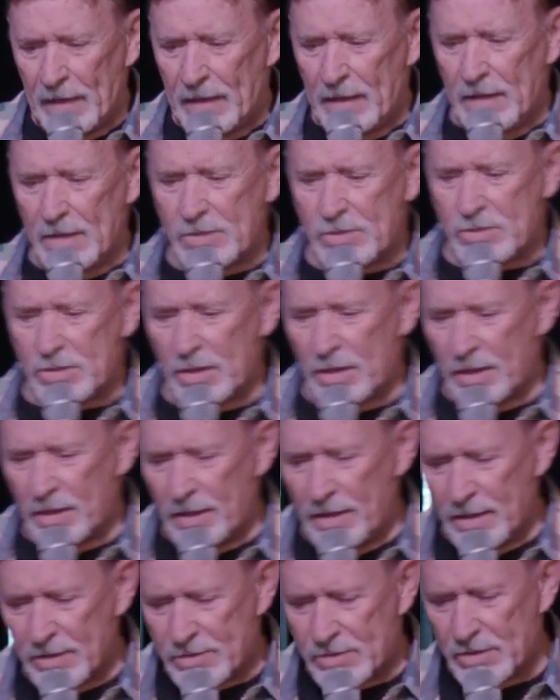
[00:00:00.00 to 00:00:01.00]
It's a
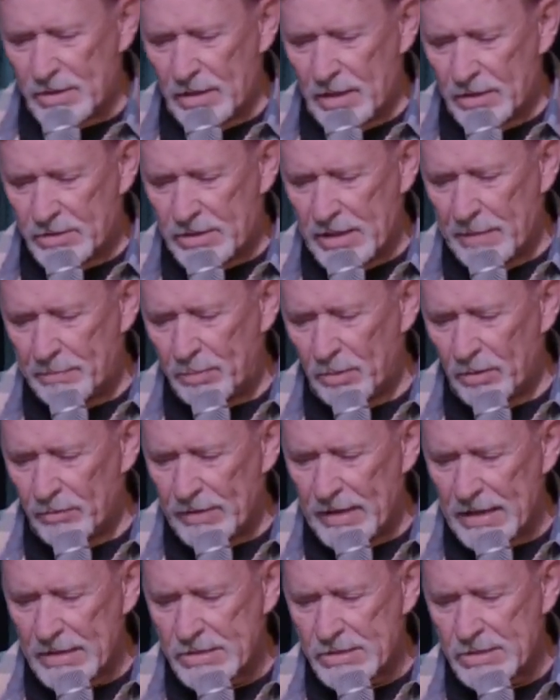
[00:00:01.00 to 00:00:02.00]
temple
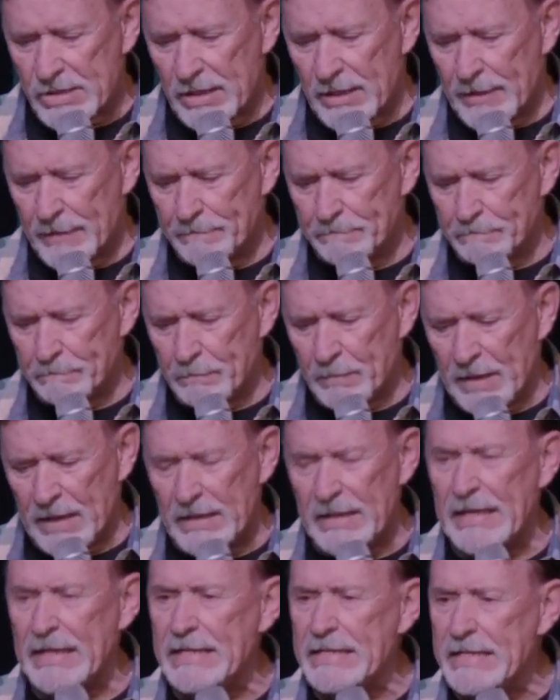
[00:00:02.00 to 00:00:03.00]
that's in
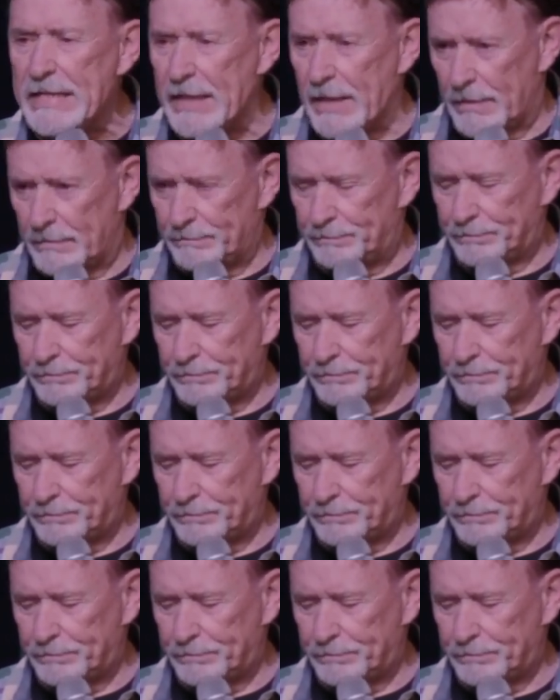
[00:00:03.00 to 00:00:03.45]
India.